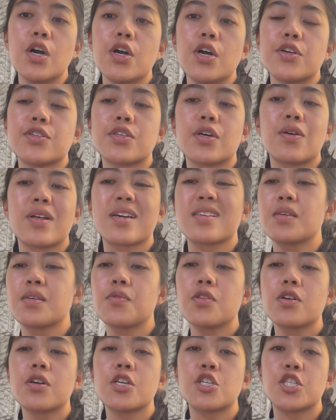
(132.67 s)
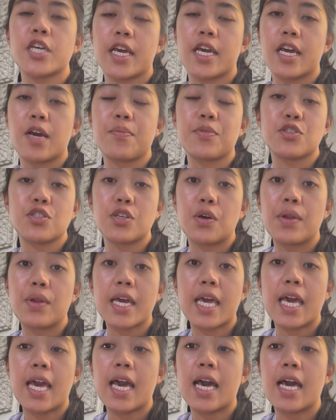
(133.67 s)
So like similar to shaking up a soda
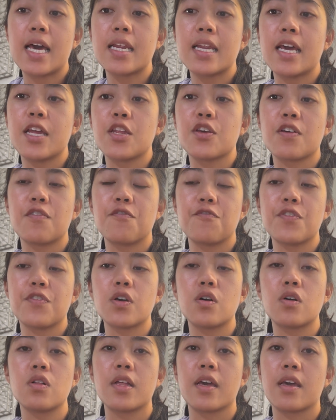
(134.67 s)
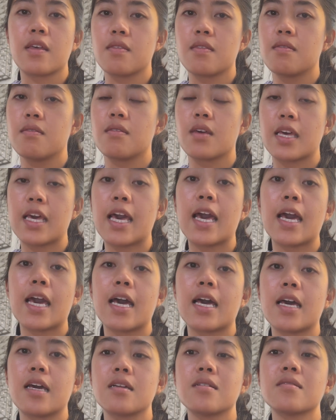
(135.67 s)
can, and you can feel like the
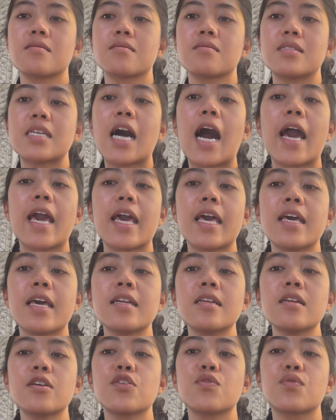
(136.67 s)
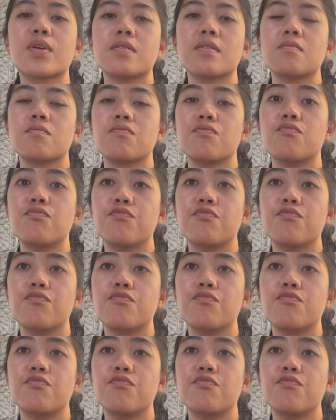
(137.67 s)
can tighten, you can